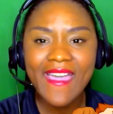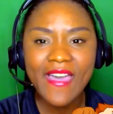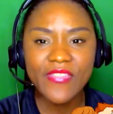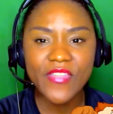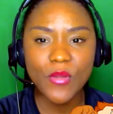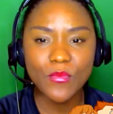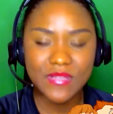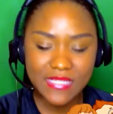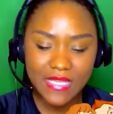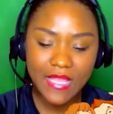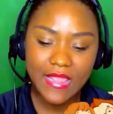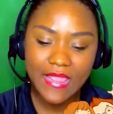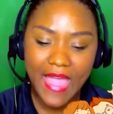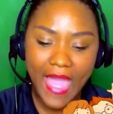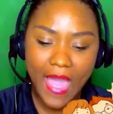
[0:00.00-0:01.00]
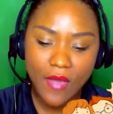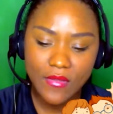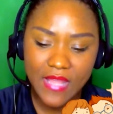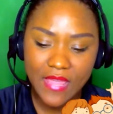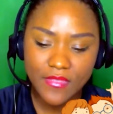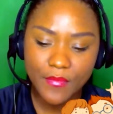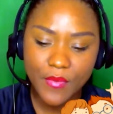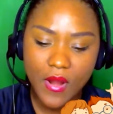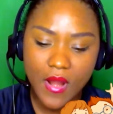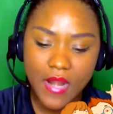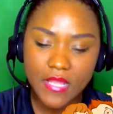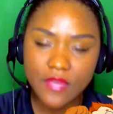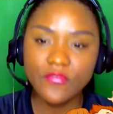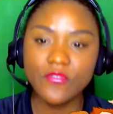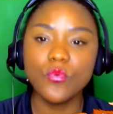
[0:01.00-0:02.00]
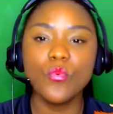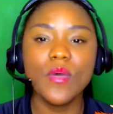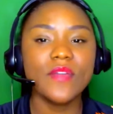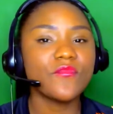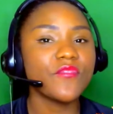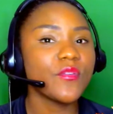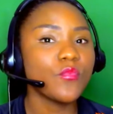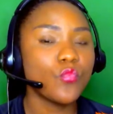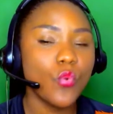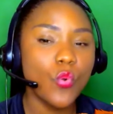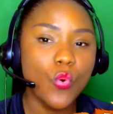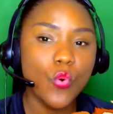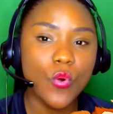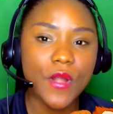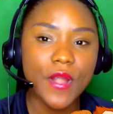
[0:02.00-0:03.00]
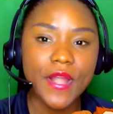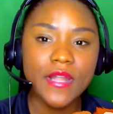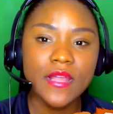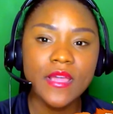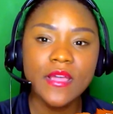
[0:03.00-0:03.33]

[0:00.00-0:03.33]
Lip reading: There was a clown at the party for one reward,